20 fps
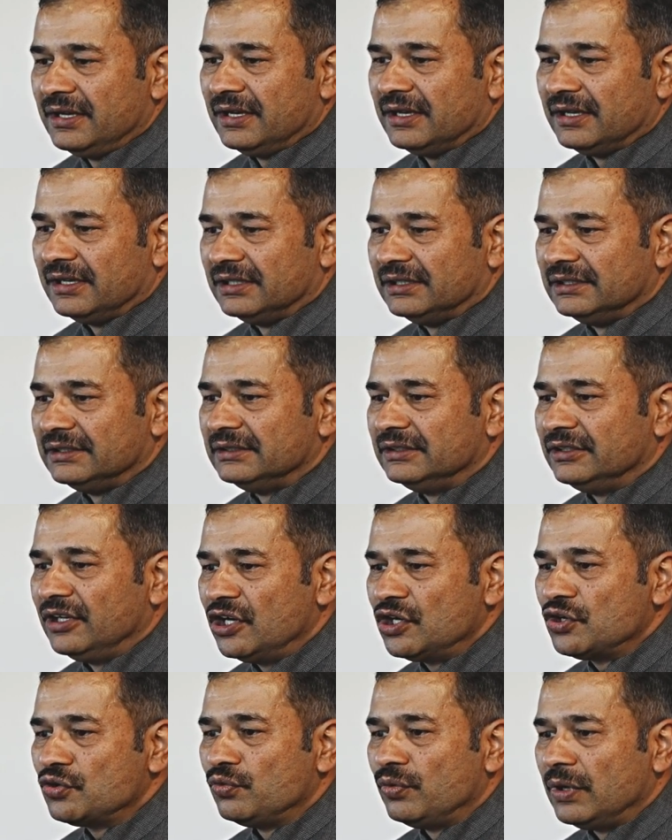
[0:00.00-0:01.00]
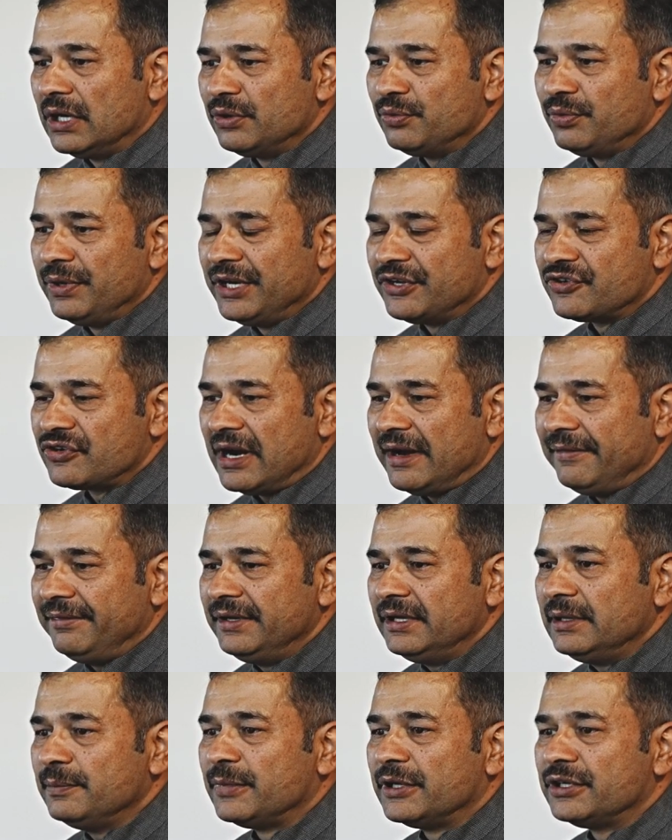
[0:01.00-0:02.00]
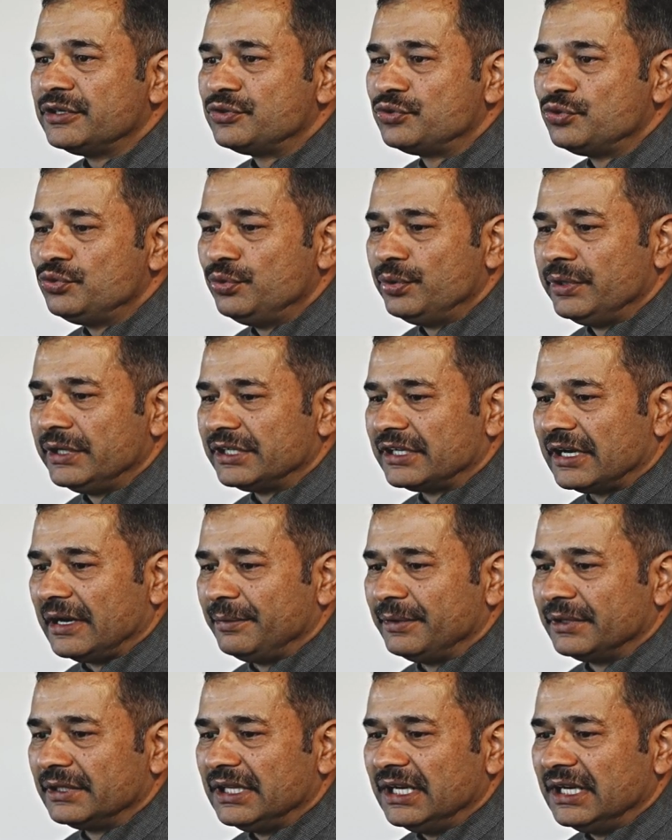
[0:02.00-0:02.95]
not one-way traffic but two-way traffic.